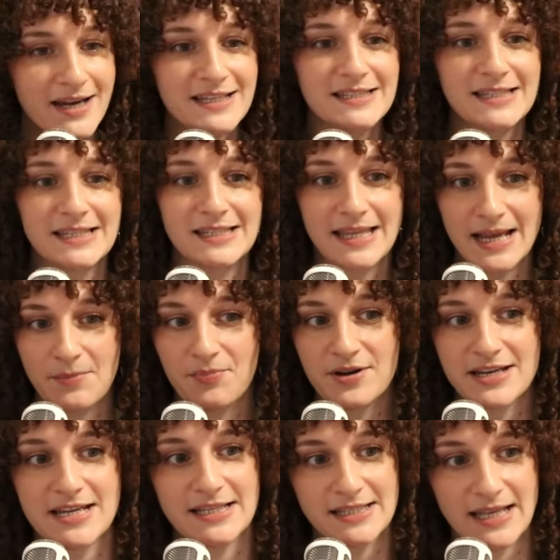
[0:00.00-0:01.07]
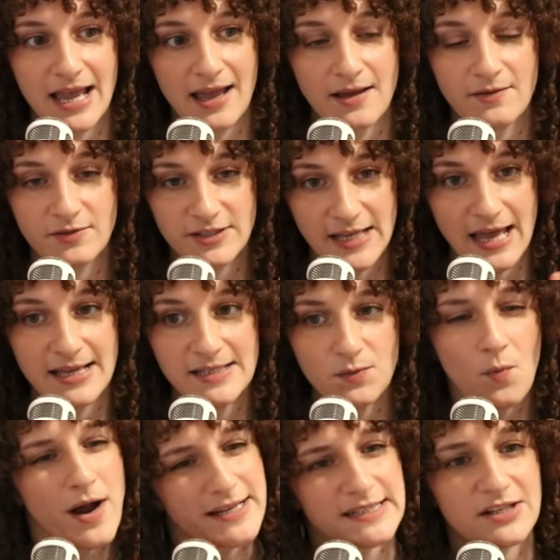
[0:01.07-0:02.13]
does this thing Brittany says,
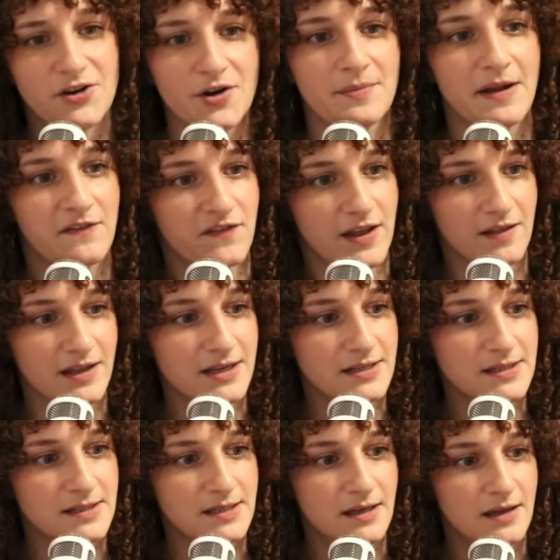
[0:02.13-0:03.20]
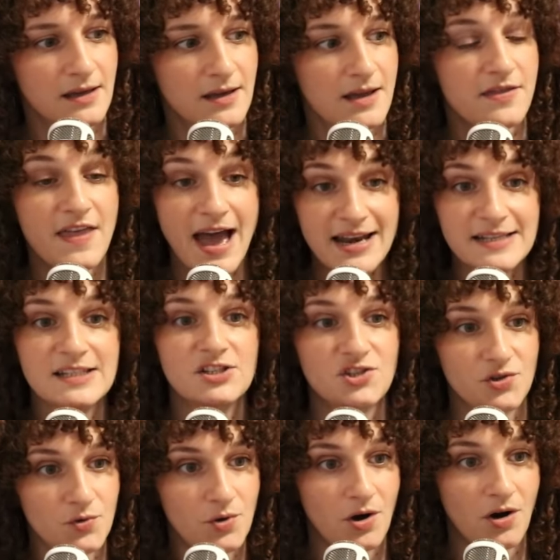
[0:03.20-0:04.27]
why does it hurt my feelings? That is a
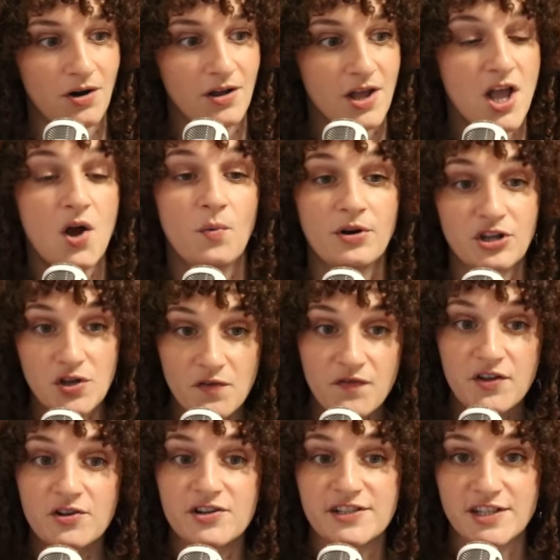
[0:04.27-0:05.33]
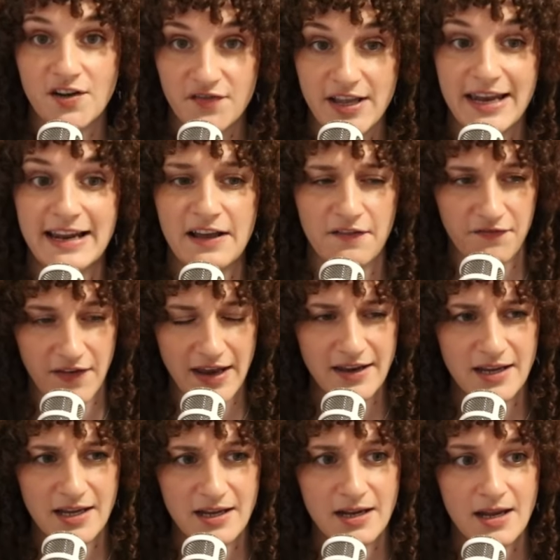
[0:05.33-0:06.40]
tool. When you feel yourself getting
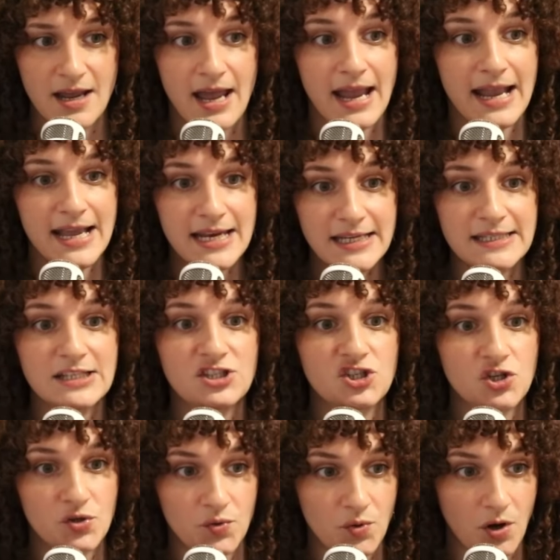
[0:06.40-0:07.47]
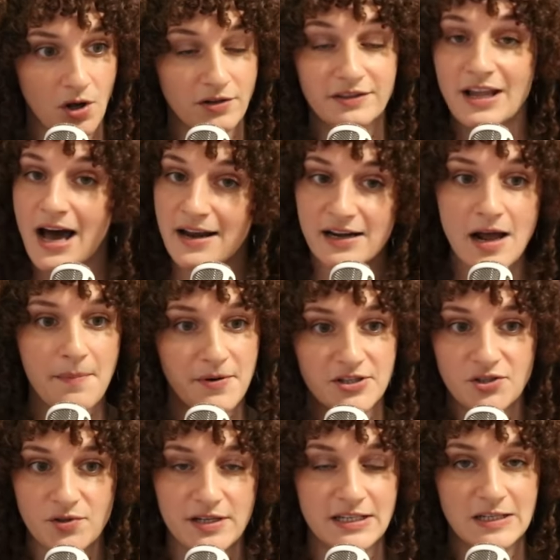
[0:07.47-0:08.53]
offended, it is a tool, not an
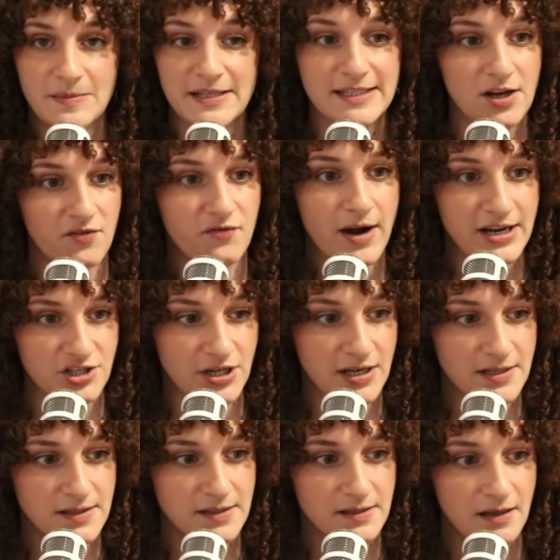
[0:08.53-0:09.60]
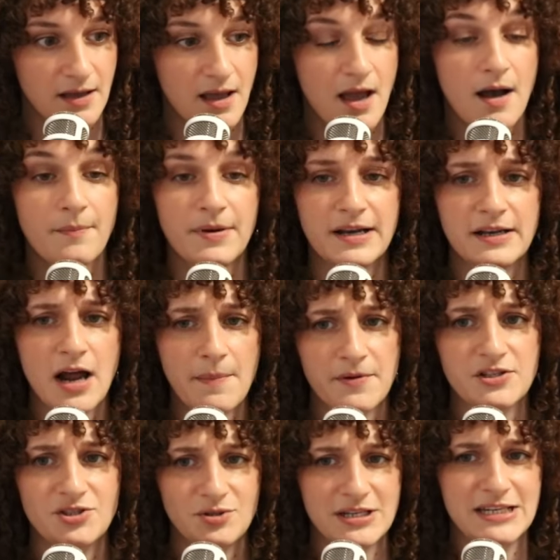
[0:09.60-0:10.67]
opportunity to be self-righteous, but an
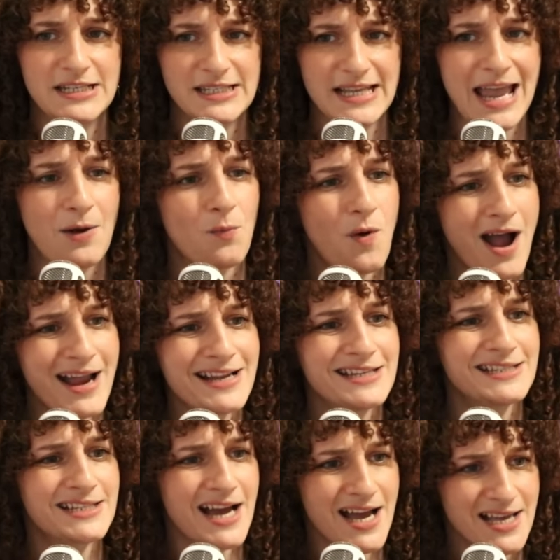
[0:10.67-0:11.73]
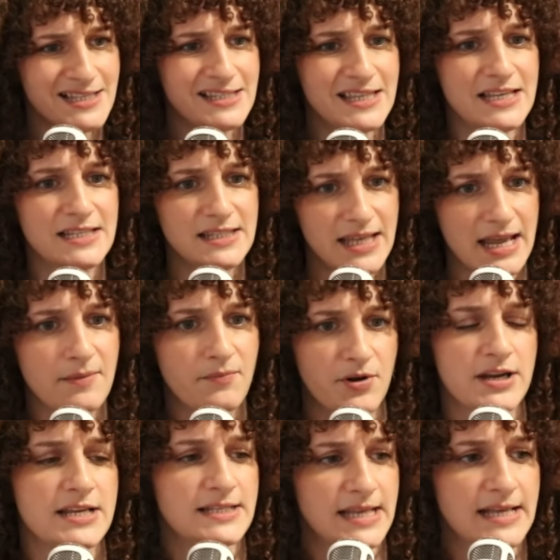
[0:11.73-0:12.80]
opportunity to say, why does this thing
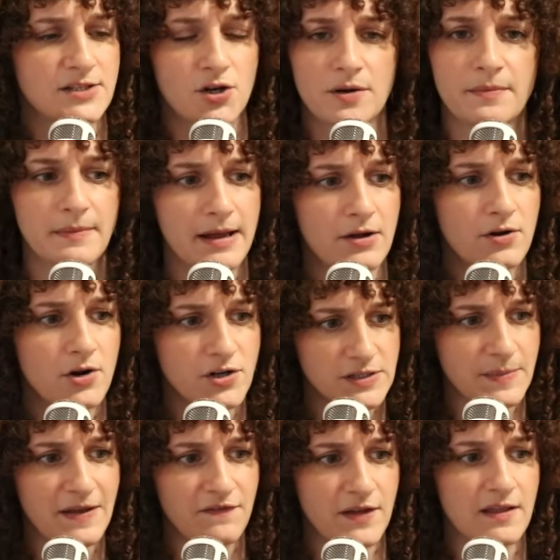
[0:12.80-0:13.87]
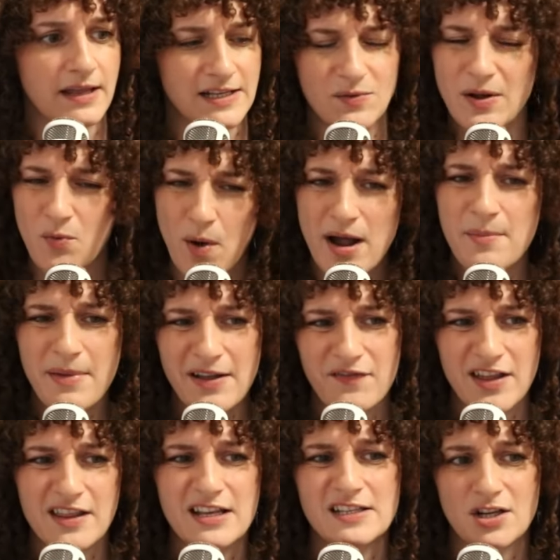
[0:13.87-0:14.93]
Brittany says hurts my feelings? Like, why are my
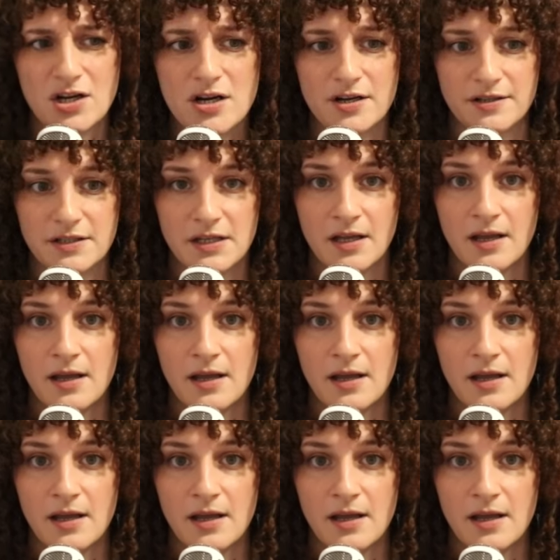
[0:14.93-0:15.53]
feelings hurt?